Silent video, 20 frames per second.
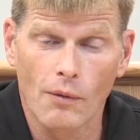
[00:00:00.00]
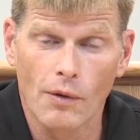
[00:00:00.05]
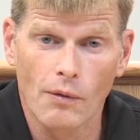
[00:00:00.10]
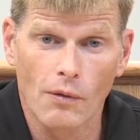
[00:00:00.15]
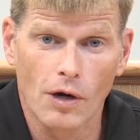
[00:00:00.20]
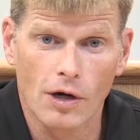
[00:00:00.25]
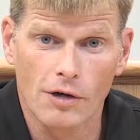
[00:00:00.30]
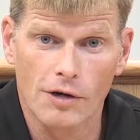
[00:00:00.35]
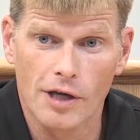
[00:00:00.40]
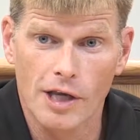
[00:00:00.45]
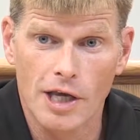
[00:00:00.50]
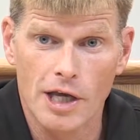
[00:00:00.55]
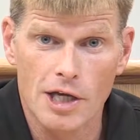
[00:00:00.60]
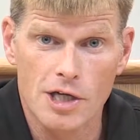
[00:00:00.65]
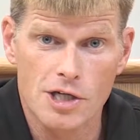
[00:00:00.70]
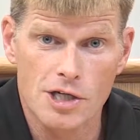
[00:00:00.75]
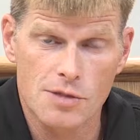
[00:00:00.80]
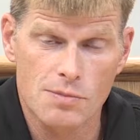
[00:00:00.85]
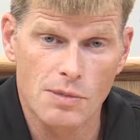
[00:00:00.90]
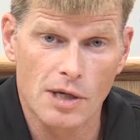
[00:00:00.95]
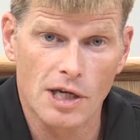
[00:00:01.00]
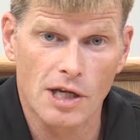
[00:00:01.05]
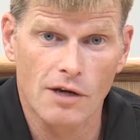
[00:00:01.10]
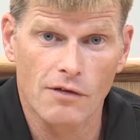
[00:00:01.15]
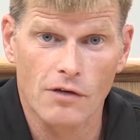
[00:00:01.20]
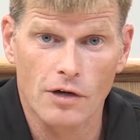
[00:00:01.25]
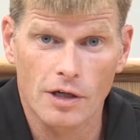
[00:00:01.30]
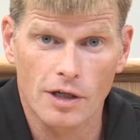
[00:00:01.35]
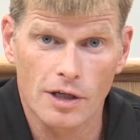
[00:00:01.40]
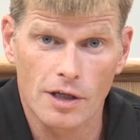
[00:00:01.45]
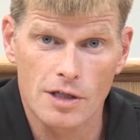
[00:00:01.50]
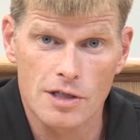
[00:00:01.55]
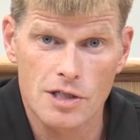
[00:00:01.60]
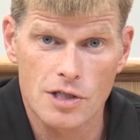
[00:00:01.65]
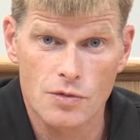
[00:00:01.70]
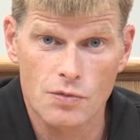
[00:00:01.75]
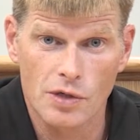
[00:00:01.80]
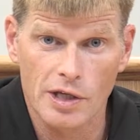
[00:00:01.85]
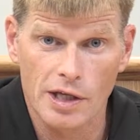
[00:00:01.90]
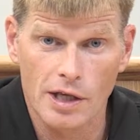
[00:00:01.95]
We want to engage as many of our kids
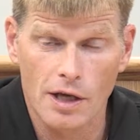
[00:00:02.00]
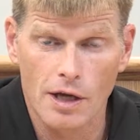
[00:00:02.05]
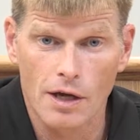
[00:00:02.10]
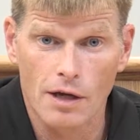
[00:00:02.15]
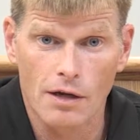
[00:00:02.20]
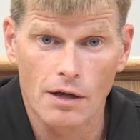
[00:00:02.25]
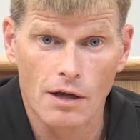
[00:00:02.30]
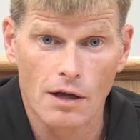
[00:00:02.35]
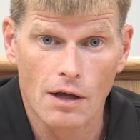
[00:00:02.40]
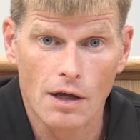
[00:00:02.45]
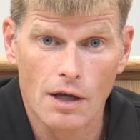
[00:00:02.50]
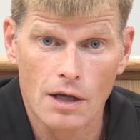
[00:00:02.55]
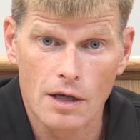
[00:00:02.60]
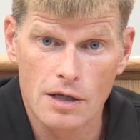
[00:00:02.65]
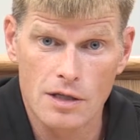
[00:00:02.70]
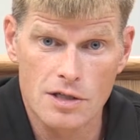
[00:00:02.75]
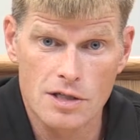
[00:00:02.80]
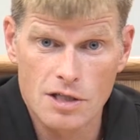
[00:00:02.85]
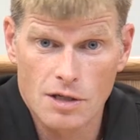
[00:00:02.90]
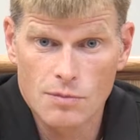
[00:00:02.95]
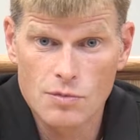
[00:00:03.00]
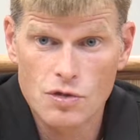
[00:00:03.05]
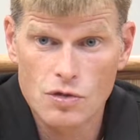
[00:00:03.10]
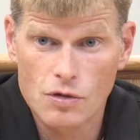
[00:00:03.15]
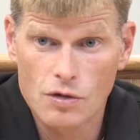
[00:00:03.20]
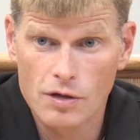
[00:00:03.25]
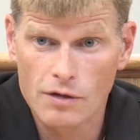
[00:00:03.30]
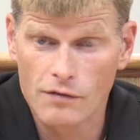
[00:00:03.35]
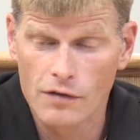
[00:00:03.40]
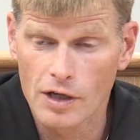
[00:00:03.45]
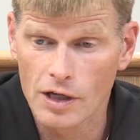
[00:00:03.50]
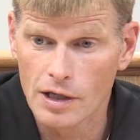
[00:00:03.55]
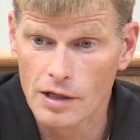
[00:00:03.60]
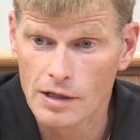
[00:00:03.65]
as we can in some sort of